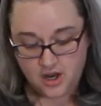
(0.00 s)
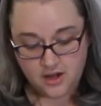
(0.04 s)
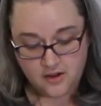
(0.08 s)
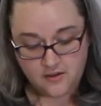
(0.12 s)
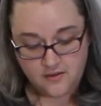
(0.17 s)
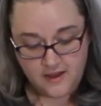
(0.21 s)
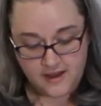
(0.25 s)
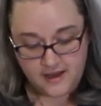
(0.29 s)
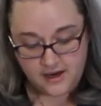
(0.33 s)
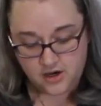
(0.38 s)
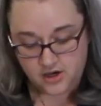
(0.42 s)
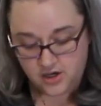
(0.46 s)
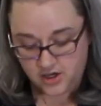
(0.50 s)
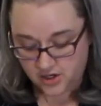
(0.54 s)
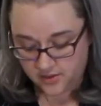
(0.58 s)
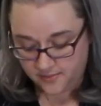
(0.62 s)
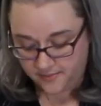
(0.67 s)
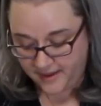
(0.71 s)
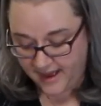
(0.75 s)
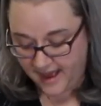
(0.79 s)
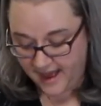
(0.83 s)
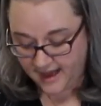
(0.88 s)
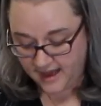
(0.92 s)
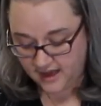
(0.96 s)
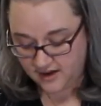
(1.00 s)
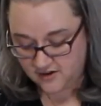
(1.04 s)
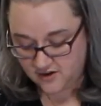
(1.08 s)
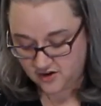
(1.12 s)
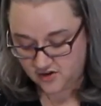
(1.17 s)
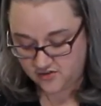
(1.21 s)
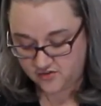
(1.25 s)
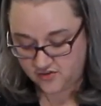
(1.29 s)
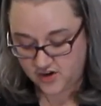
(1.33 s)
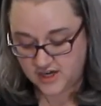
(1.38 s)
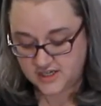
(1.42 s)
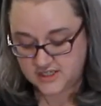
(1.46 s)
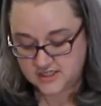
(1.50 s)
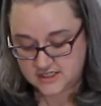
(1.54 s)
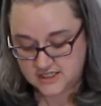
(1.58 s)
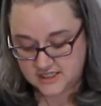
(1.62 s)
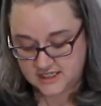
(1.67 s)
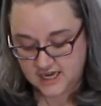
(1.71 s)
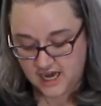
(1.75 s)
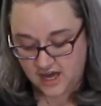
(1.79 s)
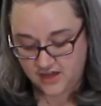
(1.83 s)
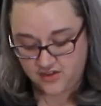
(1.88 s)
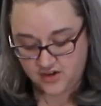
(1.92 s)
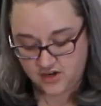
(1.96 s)
Layer your back and your front
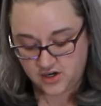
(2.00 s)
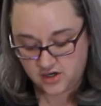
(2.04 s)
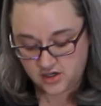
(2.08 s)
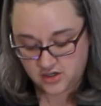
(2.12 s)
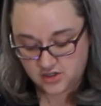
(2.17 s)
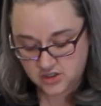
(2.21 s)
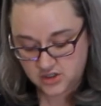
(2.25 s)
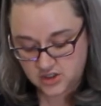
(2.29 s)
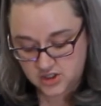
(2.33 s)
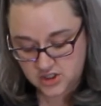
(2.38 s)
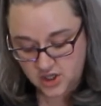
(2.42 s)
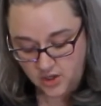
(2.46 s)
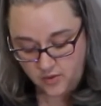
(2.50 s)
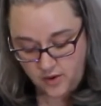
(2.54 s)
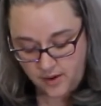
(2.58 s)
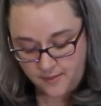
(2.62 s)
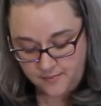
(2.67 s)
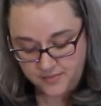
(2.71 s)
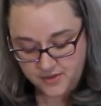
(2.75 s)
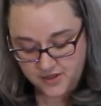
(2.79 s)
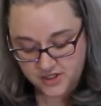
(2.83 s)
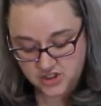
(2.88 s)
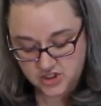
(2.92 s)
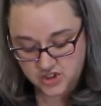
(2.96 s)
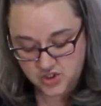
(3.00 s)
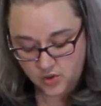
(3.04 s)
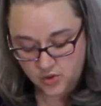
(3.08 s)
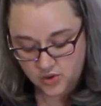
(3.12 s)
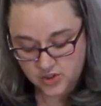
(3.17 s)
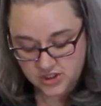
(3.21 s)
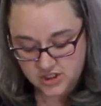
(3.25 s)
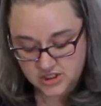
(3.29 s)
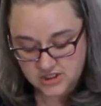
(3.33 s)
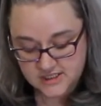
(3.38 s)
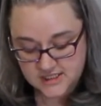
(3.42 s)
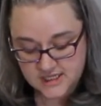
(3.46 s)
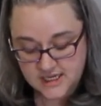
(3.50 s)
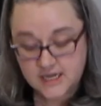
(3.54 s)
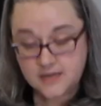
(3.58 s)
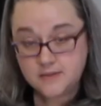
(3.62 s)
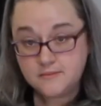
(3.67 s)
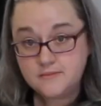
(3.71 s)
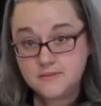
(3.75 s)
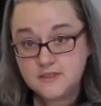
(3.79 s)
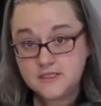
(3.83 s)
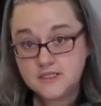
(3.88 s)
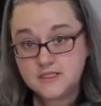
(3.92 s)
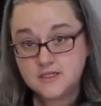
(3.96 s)
together. Sew up the shoulder
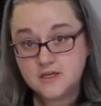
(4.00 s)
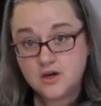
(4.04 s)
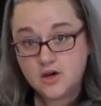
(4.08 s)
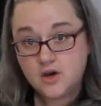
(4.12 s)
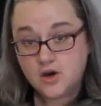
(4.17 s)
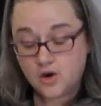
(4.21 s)
seams.